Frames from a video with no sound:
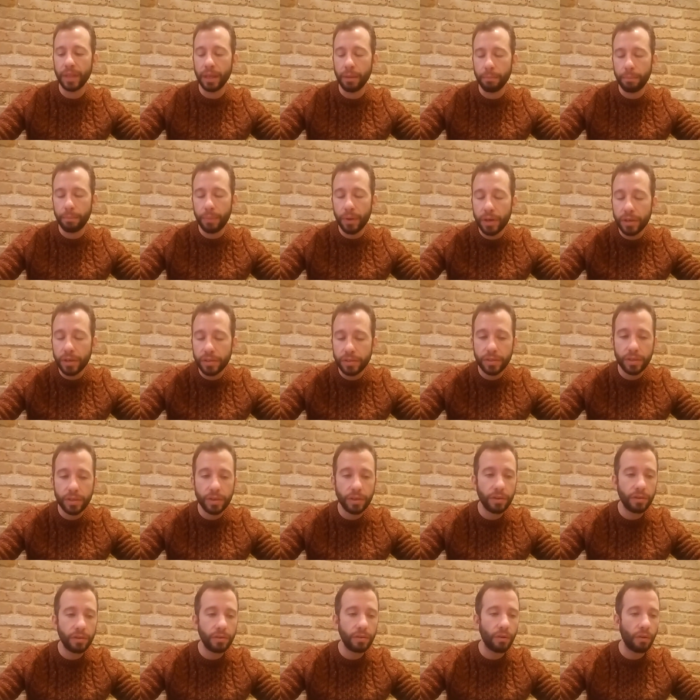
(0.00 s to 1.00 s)
in
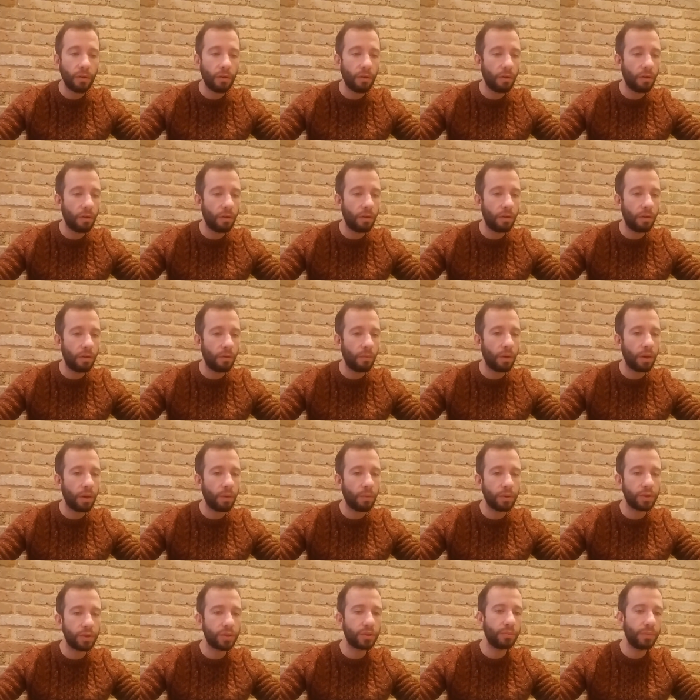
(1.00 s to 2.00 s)
person or what
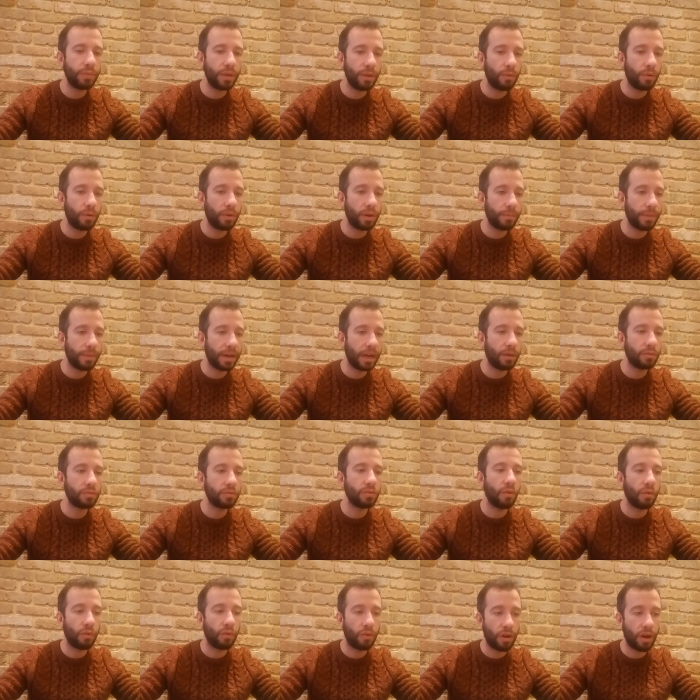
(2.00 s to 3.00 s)
what should be worried about
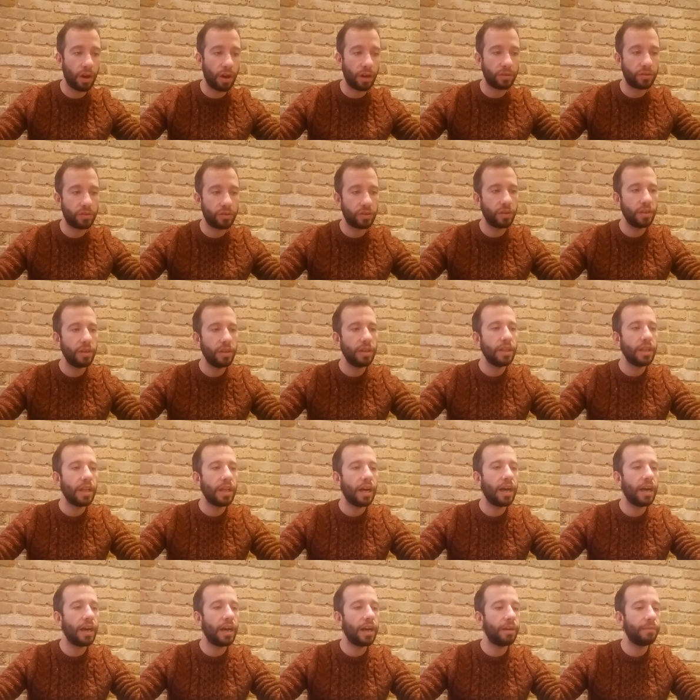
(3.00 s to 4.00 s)
or not.
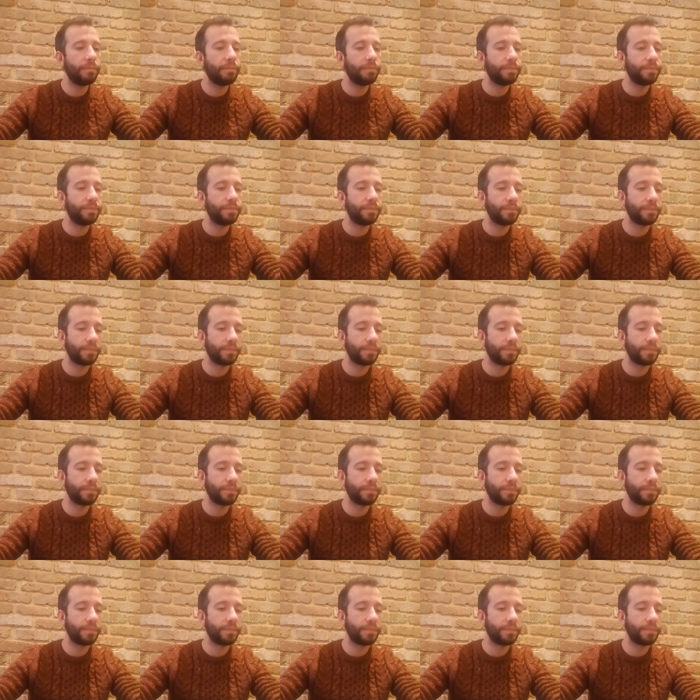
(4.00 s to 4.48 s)
Um,